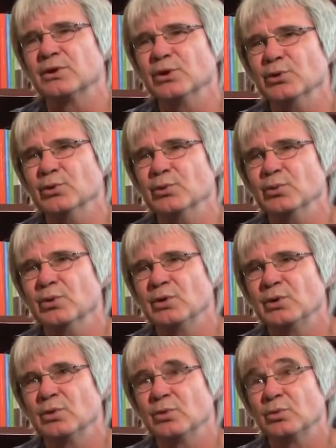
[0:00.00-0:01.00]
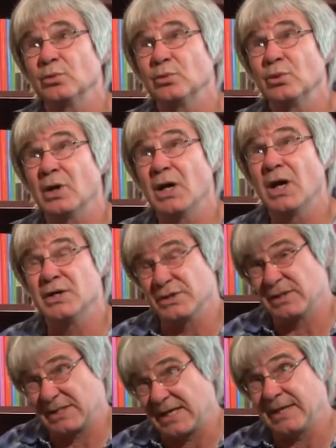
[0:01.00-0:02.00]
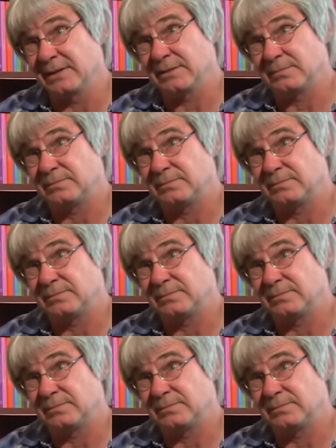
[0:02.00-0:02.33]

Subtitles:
who understand,